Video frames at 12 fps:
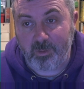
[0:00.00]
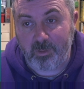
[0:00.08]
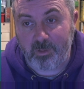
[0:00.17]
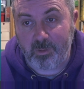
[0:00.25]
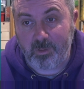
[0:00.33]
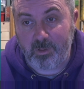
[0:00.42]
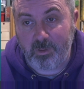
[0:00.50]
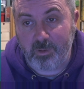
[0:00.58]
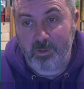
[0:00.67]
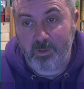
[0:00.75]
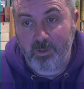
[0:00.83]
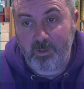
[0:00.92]

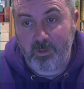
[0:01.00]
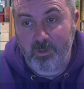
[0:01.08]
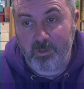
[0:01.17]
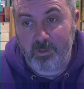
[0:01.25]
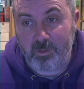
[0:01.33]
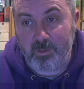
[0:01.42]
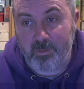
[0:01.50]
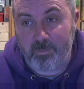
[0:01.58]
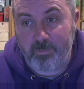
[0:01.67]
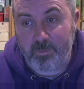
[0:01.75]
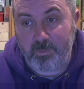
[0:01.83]
[no speech]